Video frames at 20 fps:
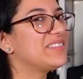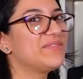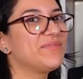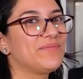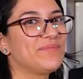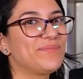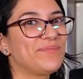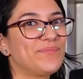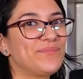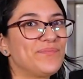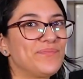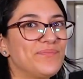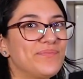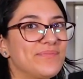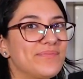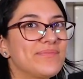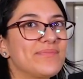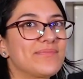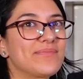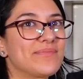
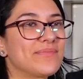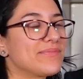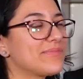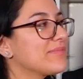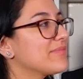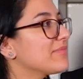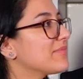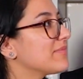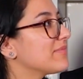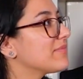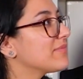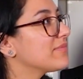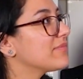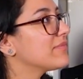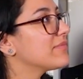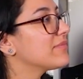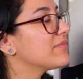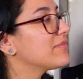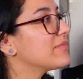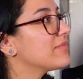
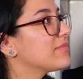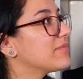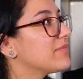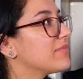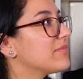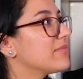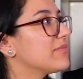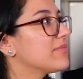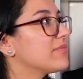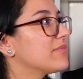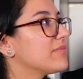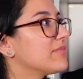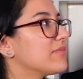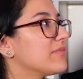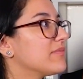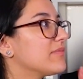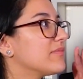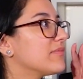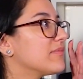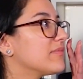
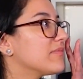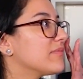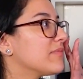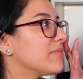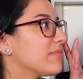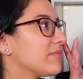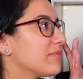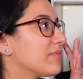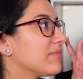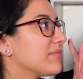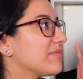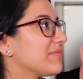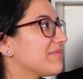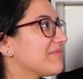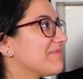This person isn't speaking.